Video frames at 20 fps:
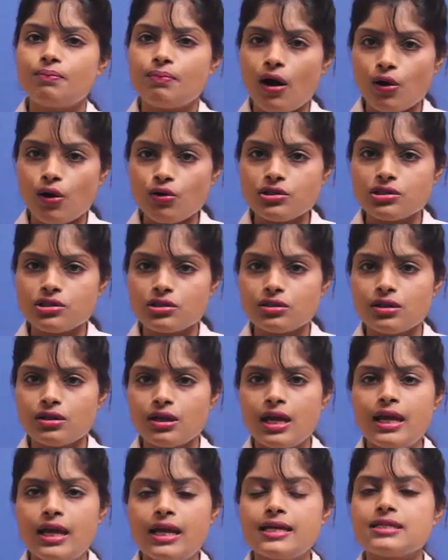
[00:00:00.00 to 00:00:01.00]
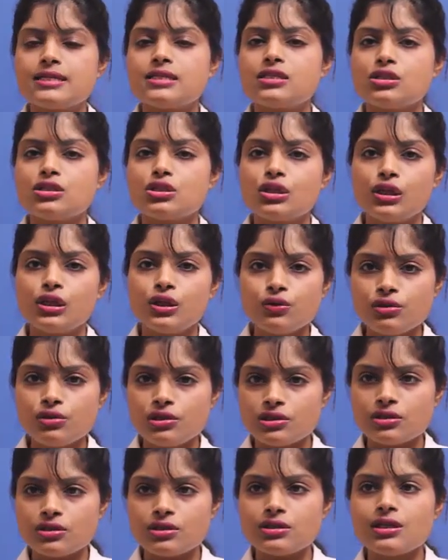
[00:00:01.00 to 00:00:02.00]
powder is
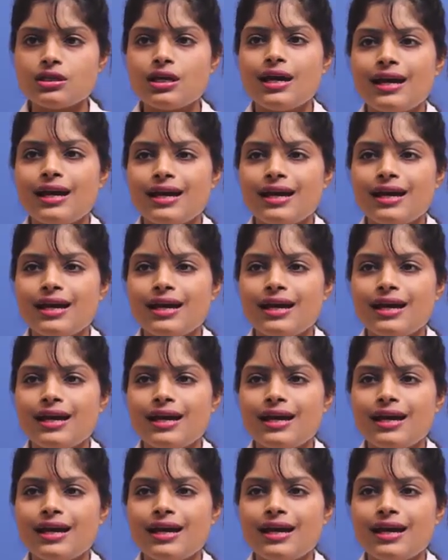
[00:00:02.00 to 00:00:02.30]
diluted